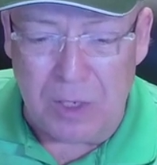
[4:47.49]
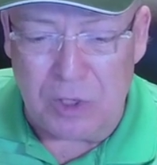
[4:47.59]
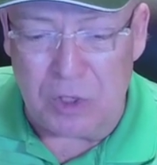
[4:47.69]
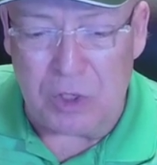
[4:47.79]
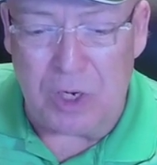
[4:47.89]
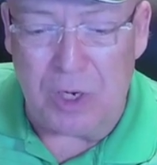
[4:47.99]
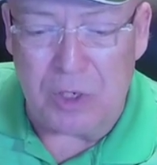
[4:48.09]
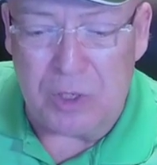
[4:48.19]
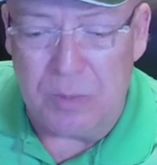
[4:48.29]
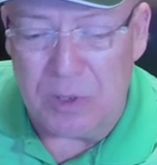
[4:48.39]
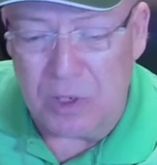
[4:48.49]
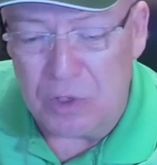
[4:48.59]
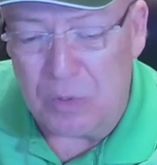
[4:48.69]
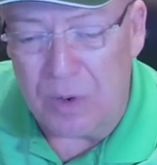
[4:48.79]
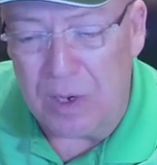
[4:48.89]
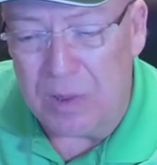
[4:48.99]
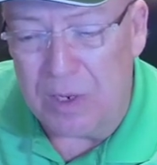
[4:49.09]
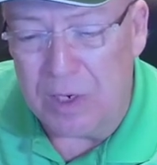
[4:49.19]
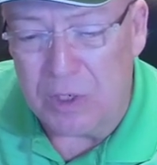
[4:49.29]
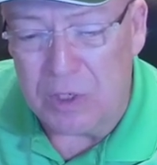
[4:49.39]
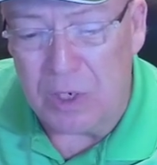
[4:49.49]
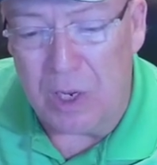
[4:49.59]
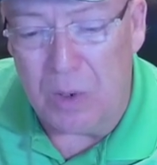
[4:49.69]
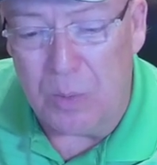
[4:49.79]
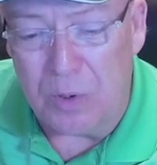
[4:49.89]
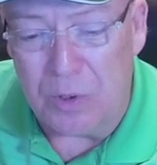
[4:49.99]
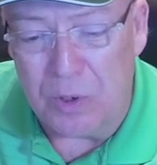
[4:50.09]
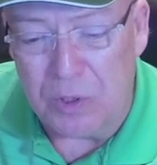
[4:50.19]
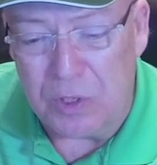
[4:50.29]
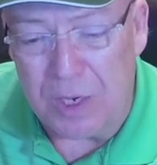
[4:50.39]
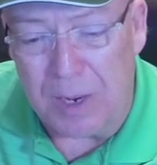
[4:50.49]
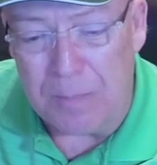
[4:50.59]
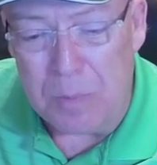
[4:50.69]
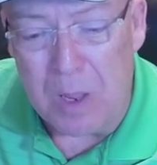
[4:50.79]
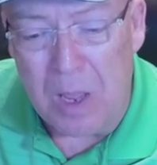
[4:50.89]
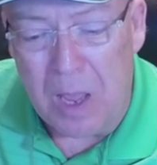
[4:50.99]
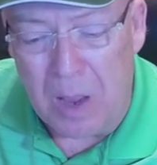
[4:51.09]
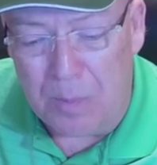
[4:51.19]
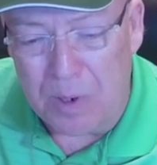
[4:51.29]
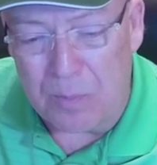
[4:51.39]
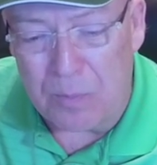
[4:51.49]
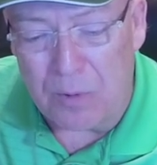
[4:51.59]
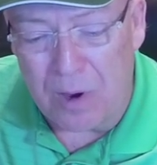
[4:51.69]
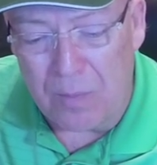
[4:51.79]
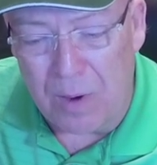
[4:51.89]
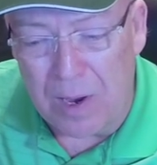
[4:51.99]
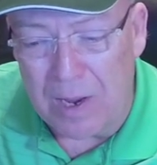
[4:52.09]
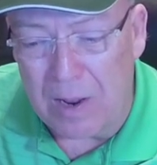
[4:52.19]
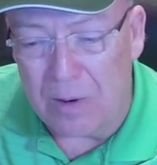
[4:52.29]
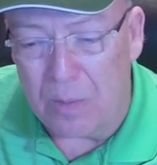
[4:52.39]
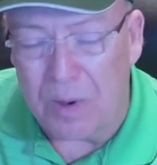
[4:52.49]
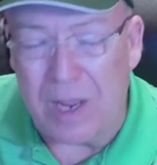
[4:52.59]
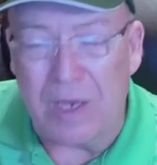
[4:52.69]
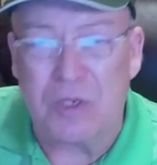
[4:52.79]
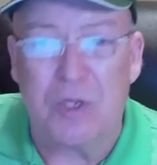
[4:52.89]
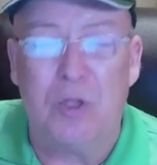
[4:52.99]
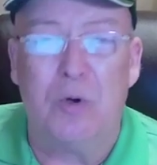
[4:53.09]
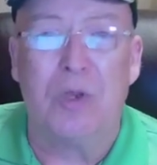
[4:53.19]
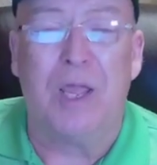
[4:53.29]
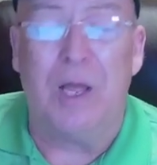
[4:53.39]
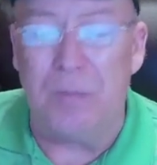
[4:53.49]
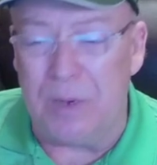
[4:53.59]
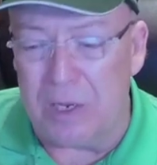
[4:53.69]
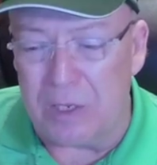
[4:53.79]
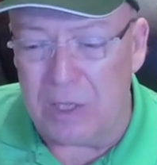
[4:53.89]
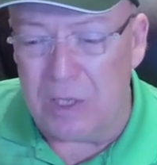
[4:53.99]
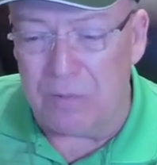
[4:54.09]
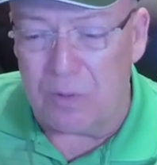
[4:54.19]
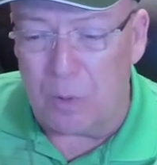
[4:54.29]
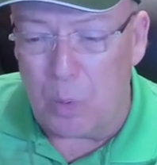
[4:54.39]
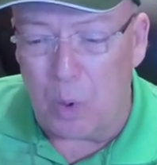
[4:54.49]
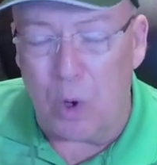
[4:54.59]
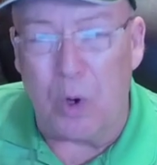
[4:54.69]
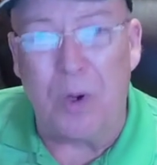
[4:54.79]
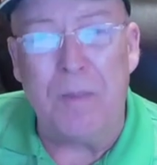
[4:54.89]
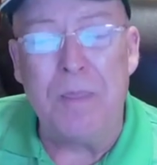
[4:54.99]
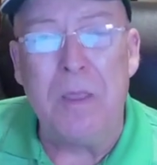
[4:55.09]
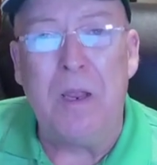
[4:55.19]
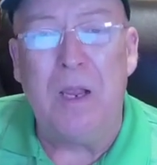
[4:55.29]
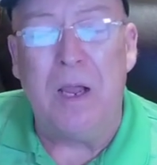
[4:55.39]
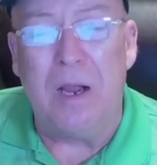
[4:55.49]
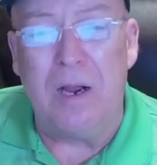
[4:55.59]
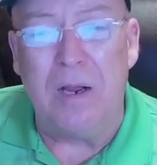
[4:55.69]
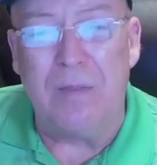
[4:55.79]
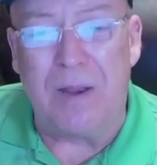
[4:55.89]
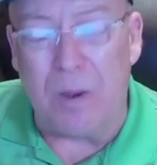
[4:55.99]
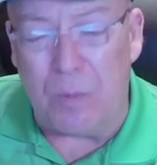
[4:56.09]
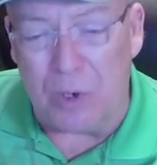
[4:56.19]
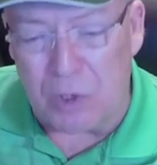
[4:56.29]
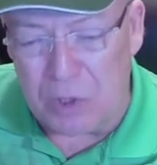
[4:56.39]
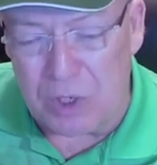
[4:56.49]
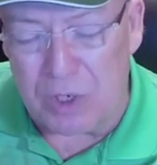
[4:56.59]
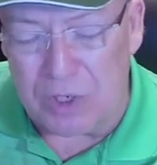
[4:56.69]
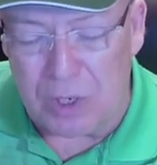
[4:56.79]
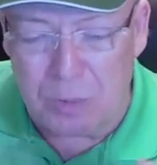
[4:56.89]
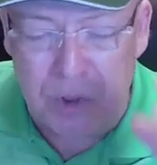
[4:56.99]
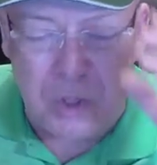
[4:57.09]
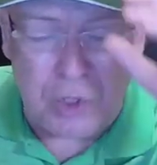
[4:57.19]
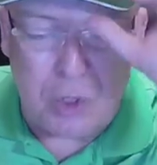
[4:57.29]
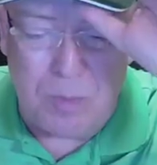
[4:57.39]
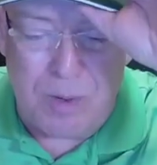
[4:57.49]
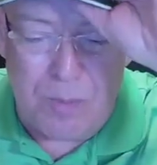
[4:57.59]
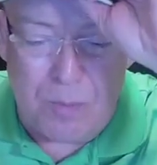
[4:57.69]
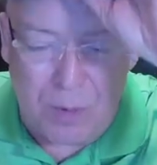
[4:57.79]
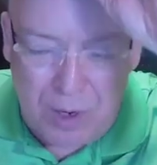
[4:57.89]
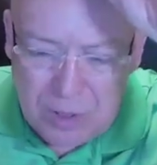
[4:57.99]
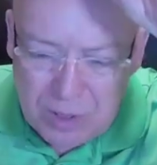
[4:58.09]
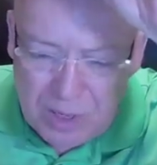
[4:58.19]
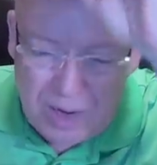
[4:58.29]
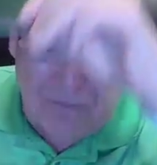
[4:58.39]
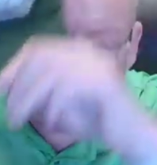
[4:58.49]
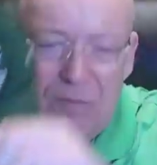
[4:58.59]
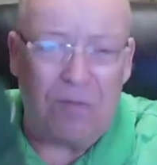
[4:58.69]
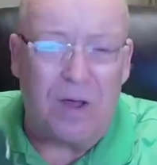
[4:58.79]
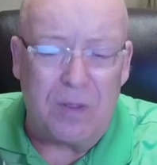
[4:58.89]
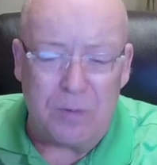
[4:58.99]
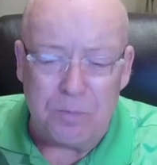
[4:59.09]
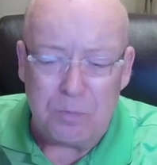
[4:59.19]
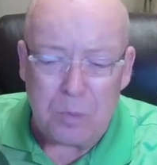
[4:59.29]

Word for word: to share some of these great things uh, with you today. I want to pray right now, and I want to ask the Lord to help me to deliver the word uh, that I want to share today. Would you join me in prayer today? Heavenly Father,